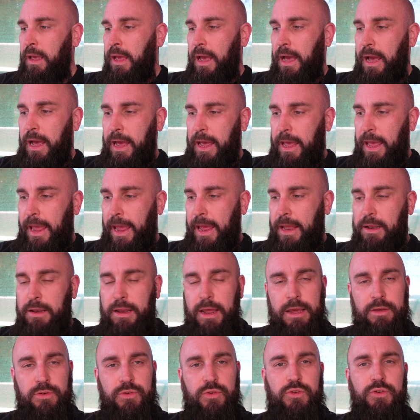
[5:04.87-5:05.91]
and
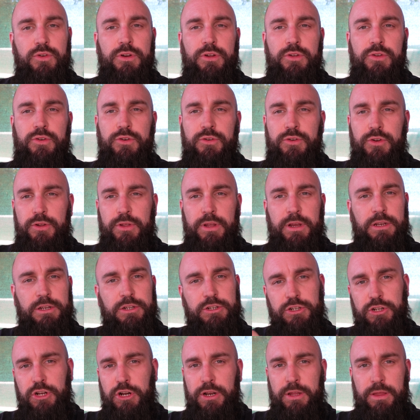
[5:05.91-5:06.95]
as soon as you turn the
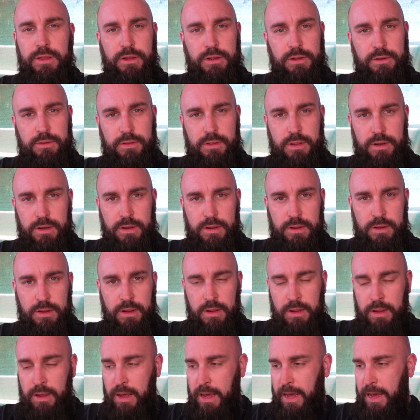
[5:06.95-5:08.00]
ignition on
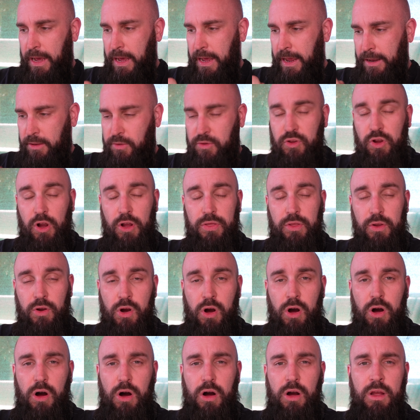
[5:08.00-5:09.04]
and start the
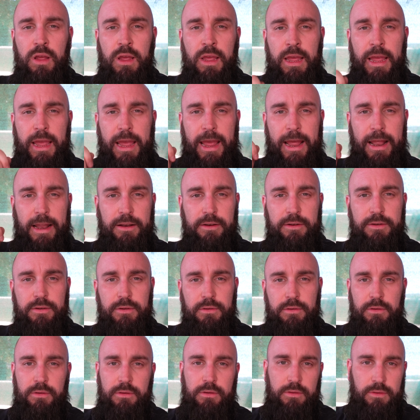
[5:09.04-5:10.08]
car, and
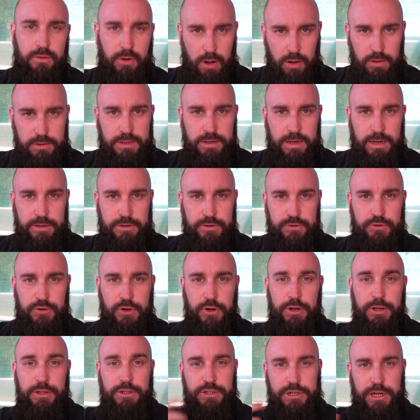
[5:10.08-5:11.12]
the alternator is
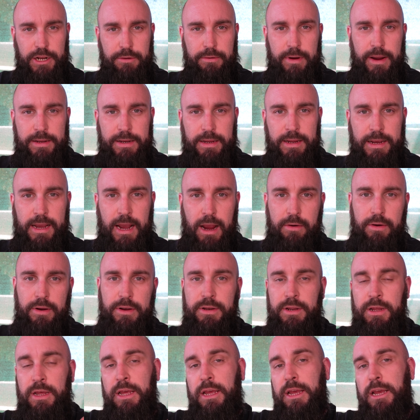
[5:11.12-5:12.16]
turning, generating
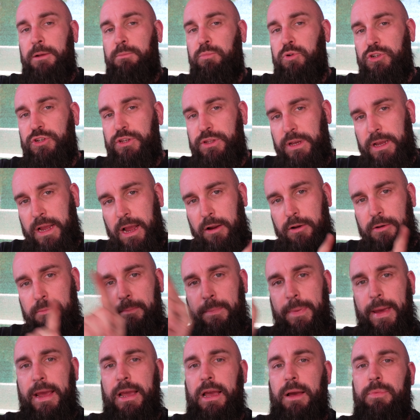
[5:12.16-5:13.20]
current, it pushes the current
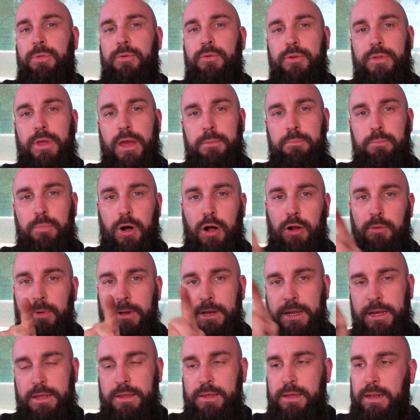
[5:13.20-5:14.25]
back up through that bulb,
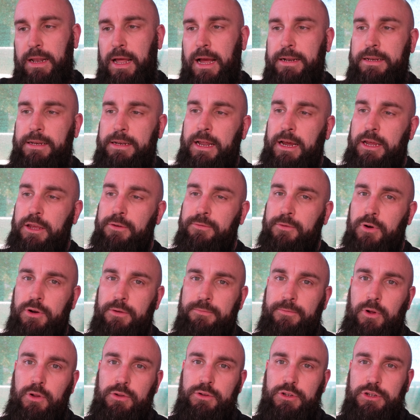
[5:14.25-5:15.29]
it hits the light, and now you've got a
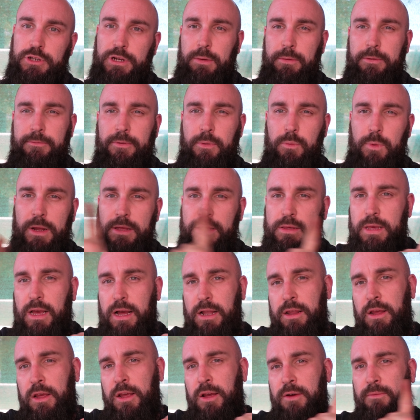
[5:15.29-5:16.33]
voltage coming from one
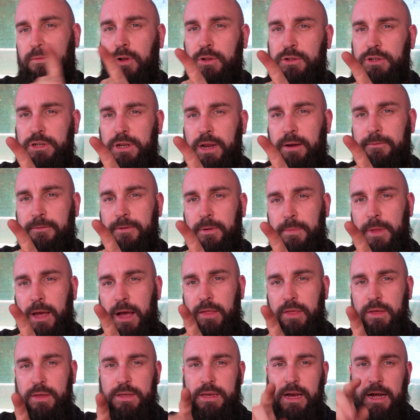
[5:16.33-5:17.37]
side, voltage coming from the
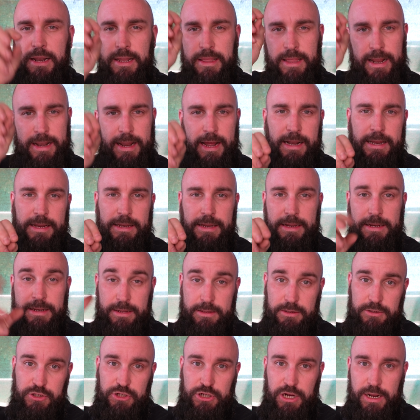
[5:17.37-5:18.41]
other side, and that LED
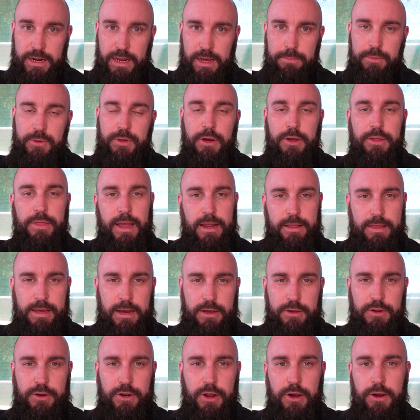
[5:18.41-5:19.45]
doesn't shine up. So that's how
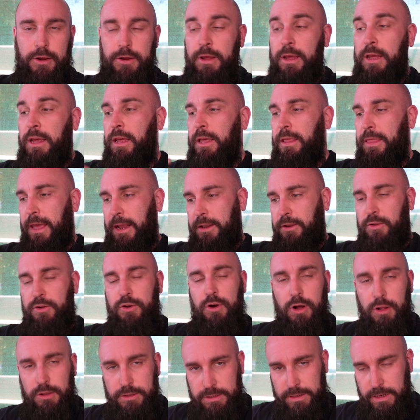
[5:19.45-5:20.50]
you know that
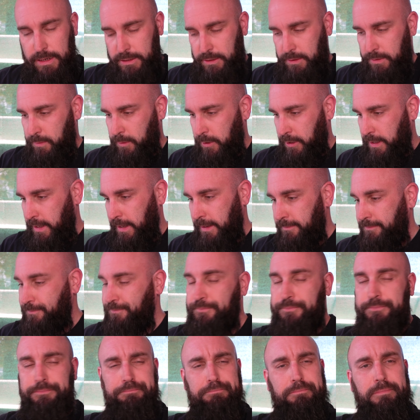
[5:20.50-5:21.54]
your alternator is working.
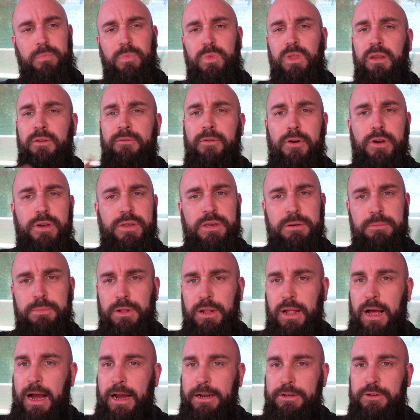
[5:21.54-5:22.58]
Very
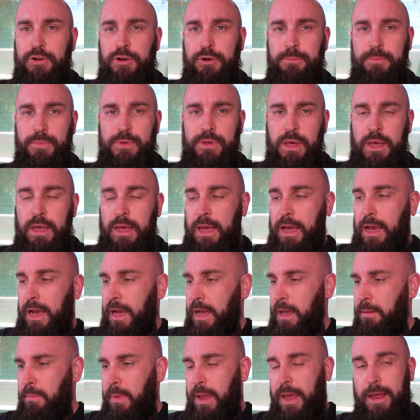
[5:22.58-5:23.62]
simple, high terms,
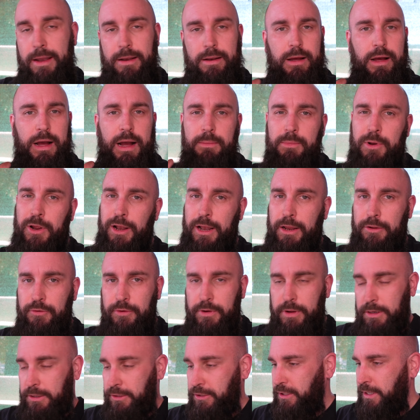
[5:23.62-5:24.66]
and I'm no
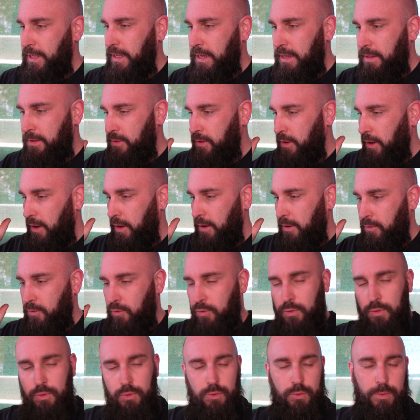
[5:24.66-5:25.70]
electrical engineer, so,
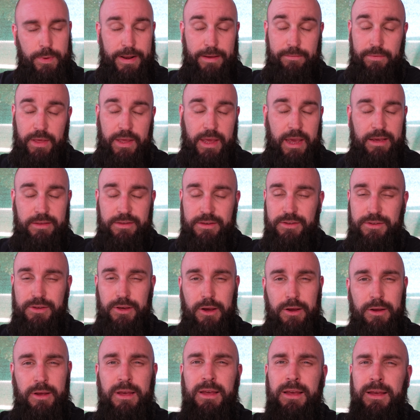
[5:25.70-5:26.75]
or whatever the case is,
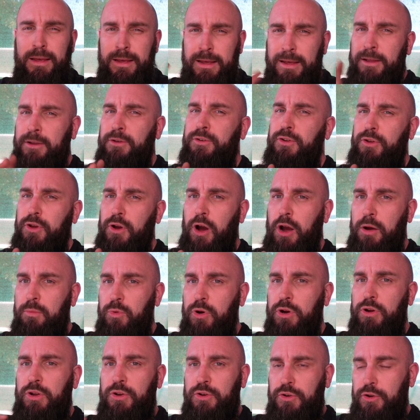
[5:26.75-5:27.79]
so do your
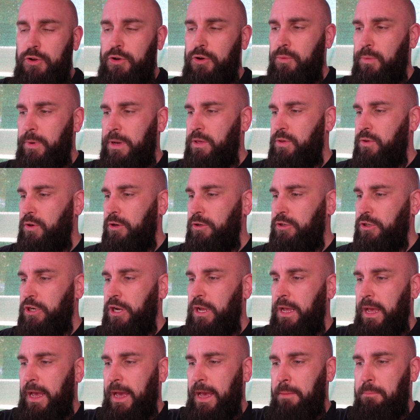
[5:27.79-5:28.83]
homework, do your research,
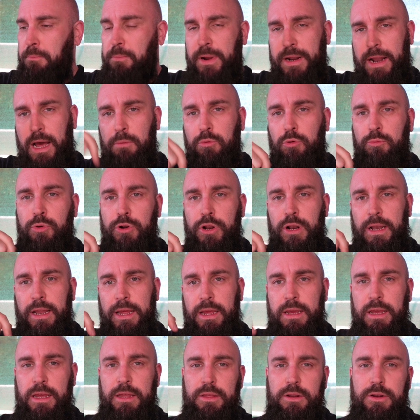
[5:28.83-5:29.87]
but I will put a
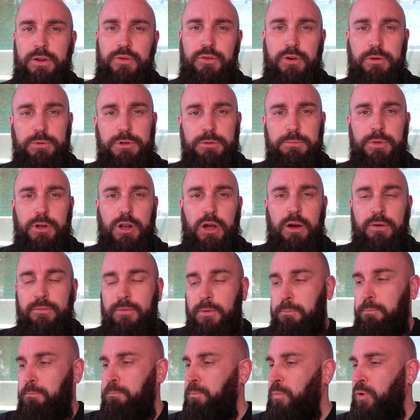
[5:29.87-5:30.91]
link in the description below of
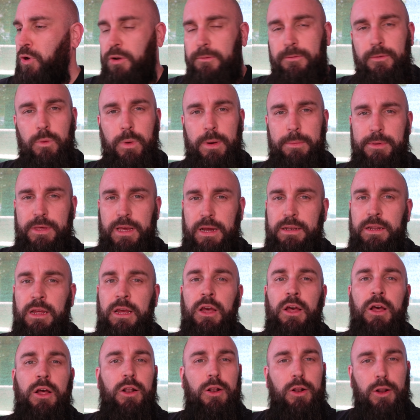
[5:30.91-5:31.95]
a beautiful website,
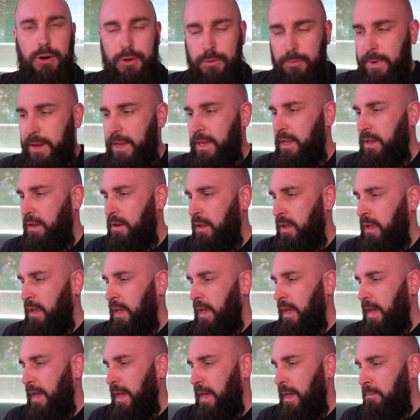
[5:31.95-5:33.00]
a lot of reading,
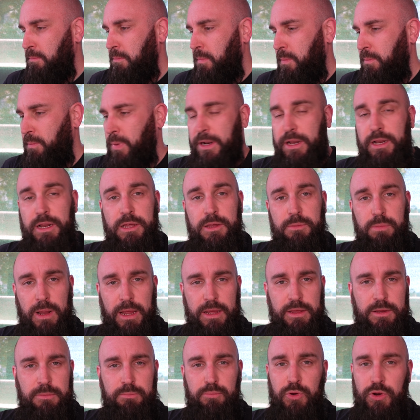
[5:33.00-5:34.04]
but it
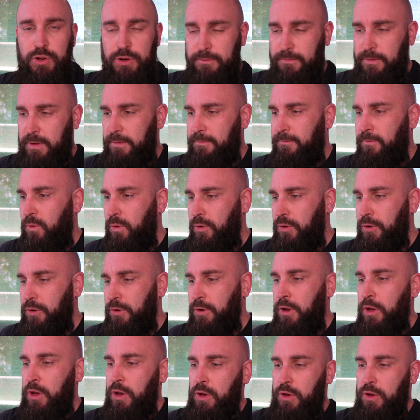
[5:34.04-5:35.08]
explains it beautifully for you.